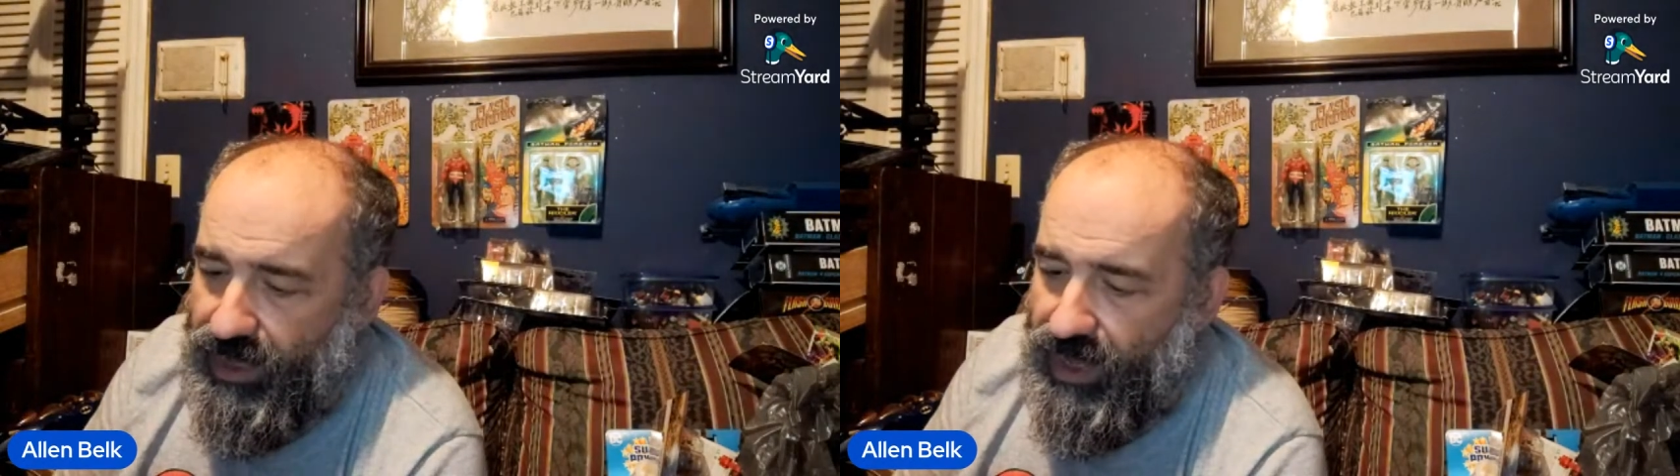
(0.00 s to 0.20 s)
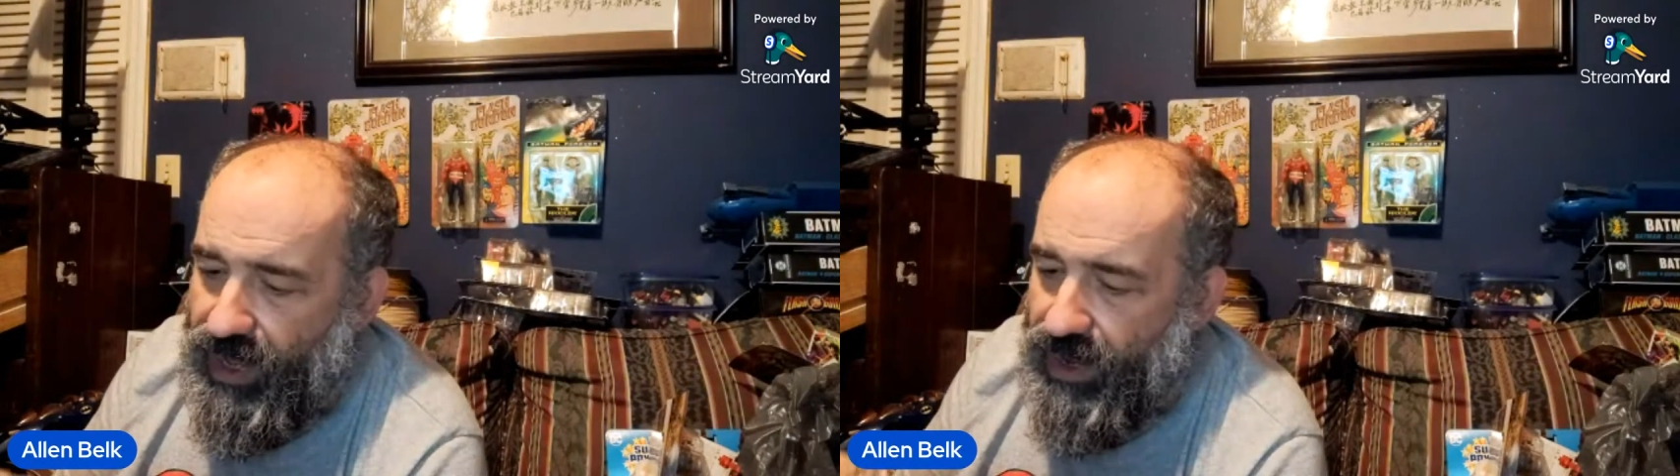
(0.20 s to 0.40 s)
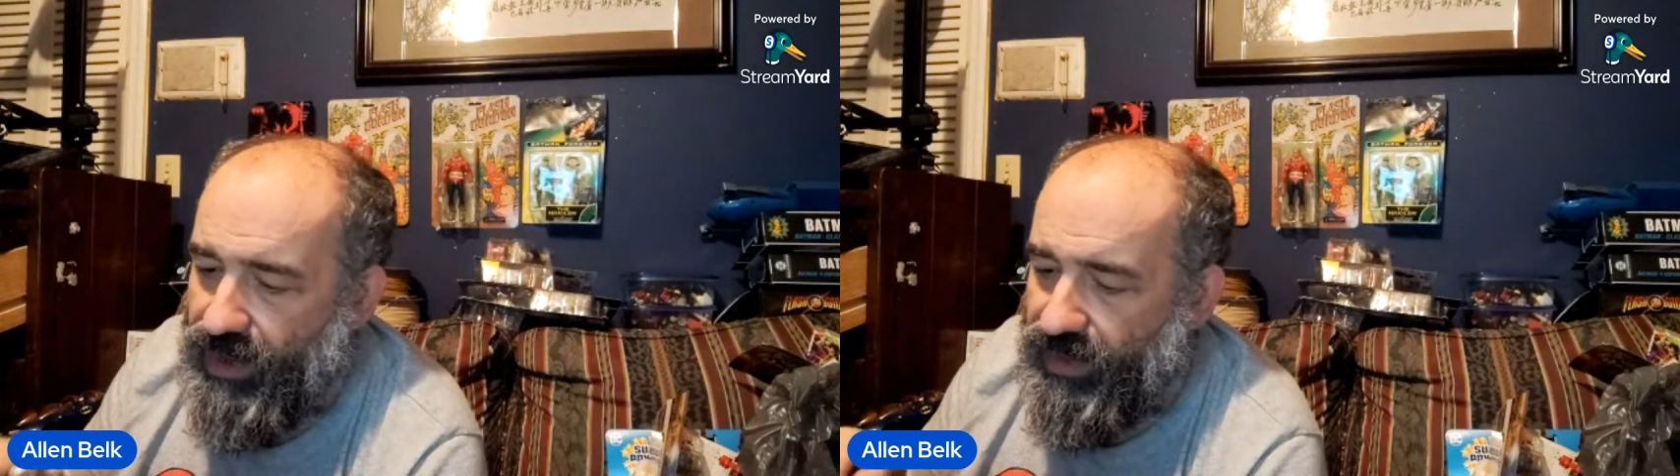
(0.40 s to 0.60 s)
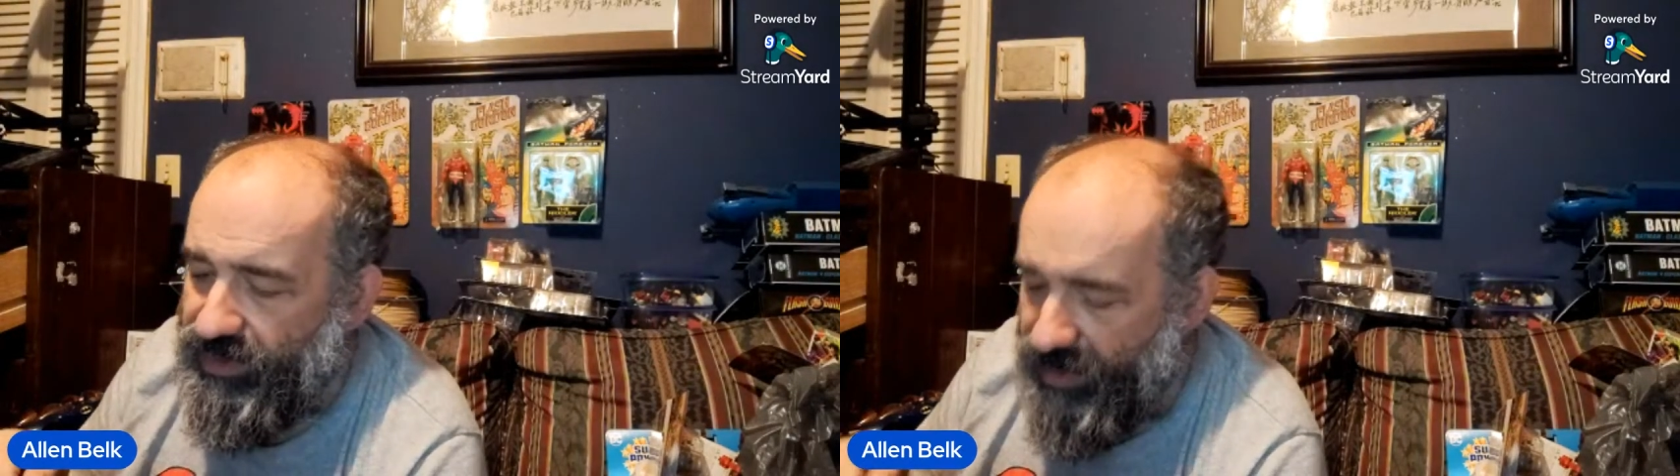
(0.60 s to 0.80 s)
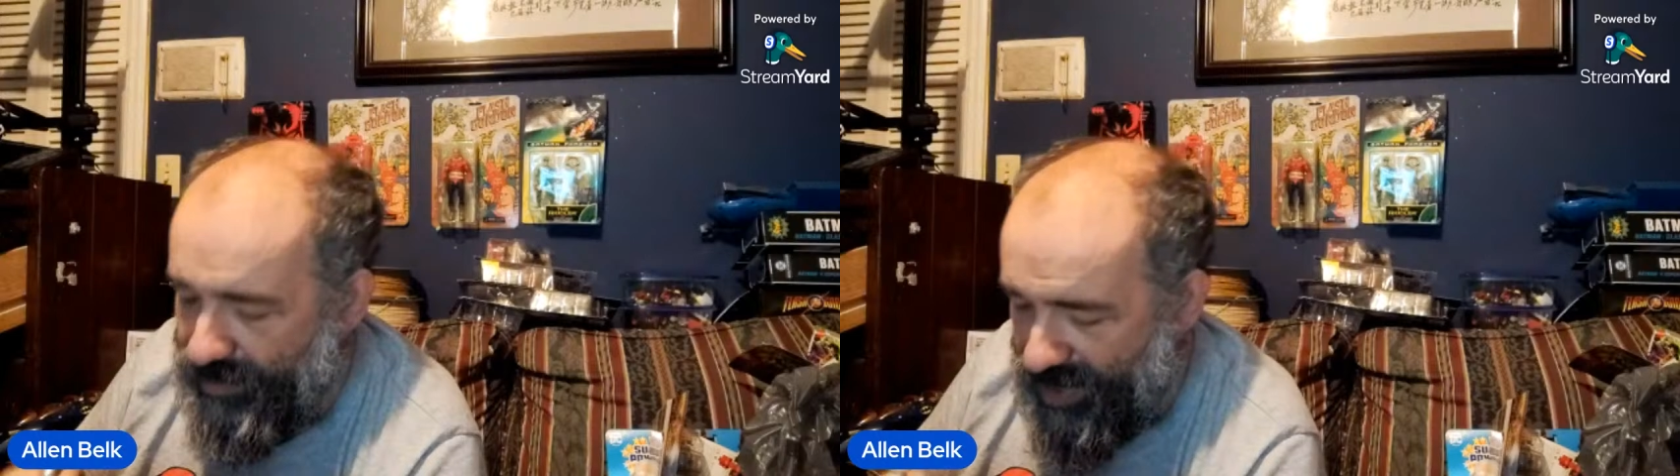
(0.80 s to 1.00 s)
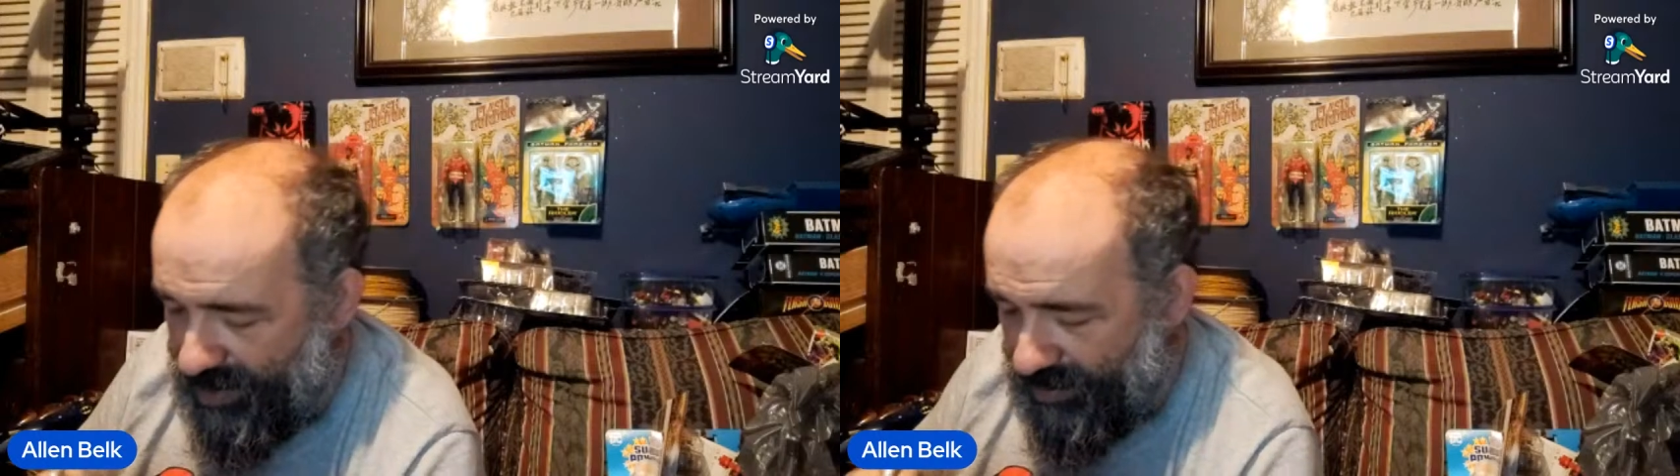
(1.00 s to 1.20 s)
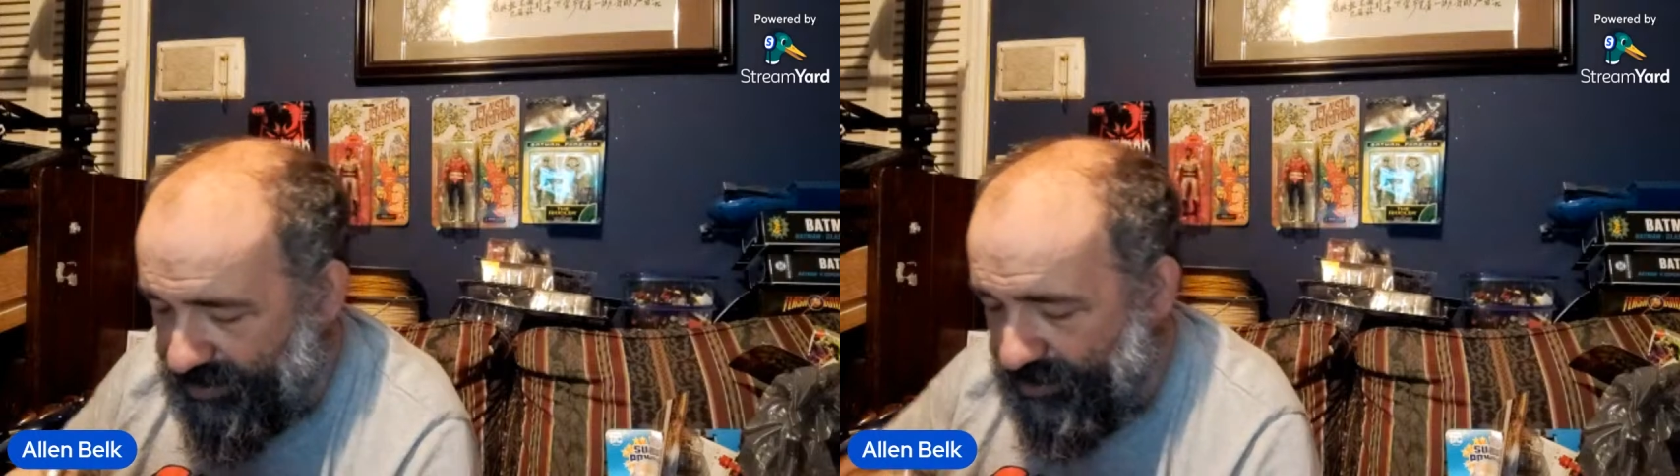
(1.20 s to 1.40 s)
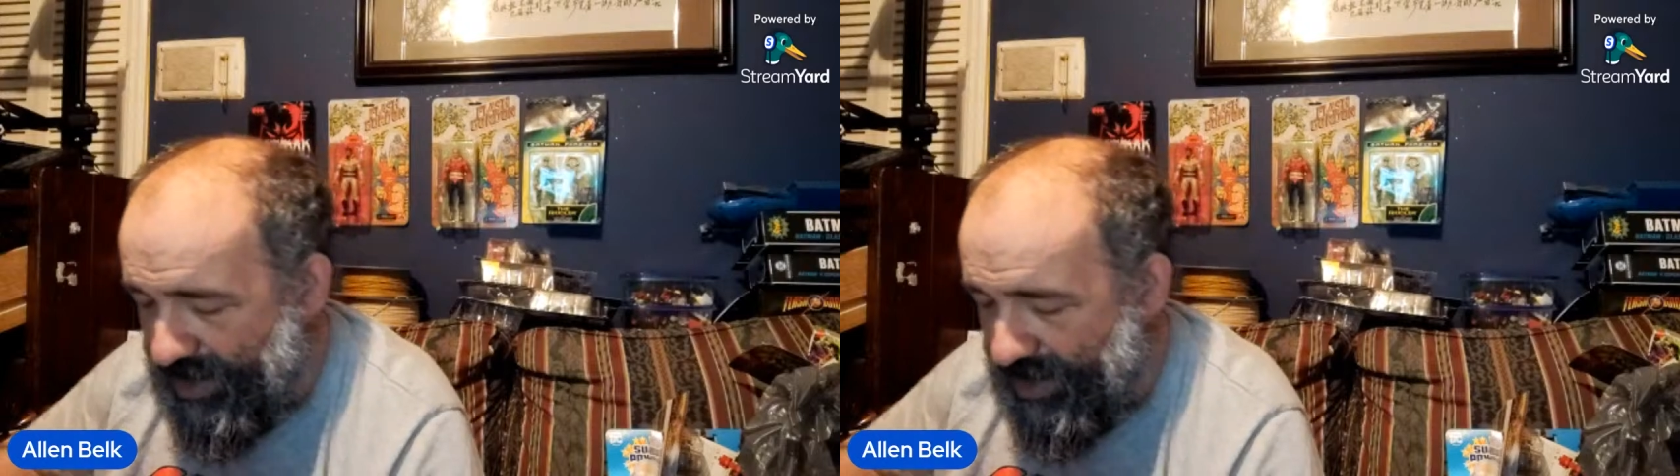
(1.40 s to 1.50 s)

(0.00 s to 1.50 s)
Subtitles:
And let's compare the 2